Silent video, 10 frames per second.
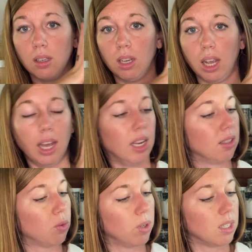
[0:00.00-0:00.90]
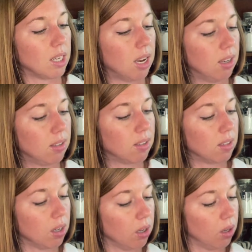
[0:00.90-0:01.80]
And this one
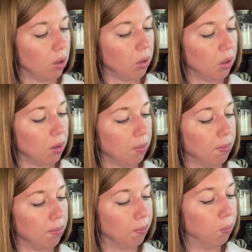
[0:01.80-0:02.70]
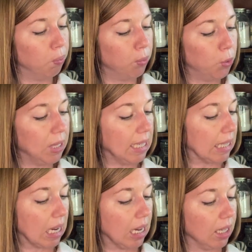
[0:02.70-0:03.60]
says
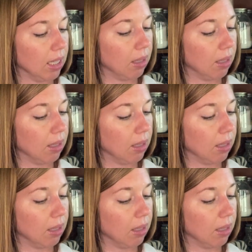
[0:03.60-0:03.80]
Munising.